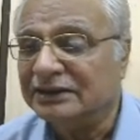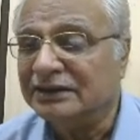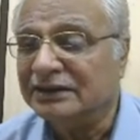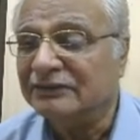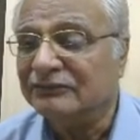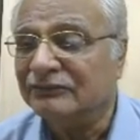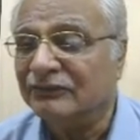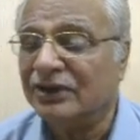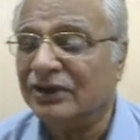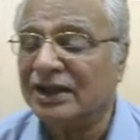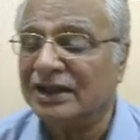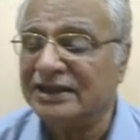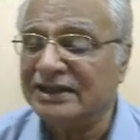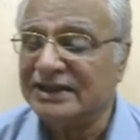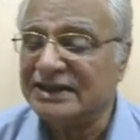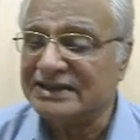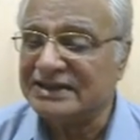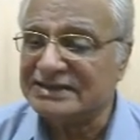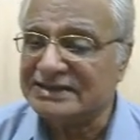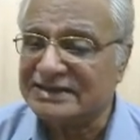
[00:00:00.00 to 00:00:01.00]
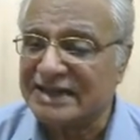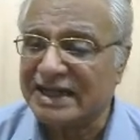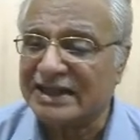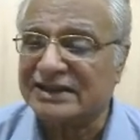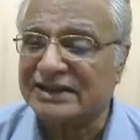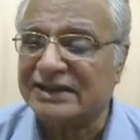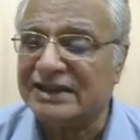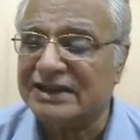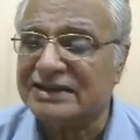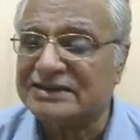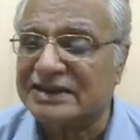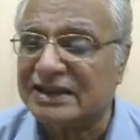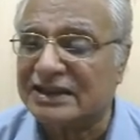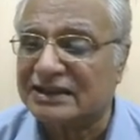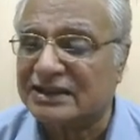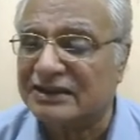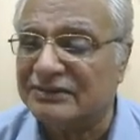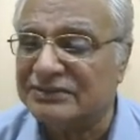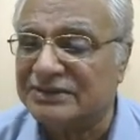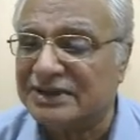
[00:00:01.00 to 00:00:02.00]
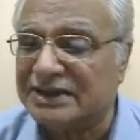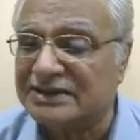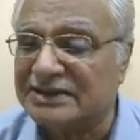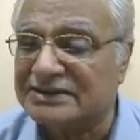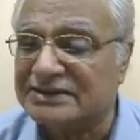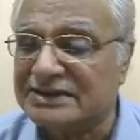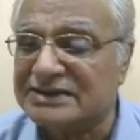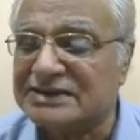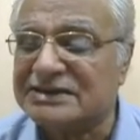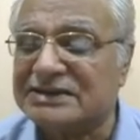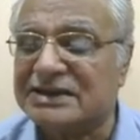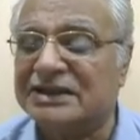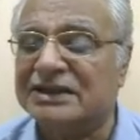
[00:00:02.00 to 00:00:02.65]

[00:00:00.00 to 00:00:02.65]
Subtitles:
what are the exactly circumstances and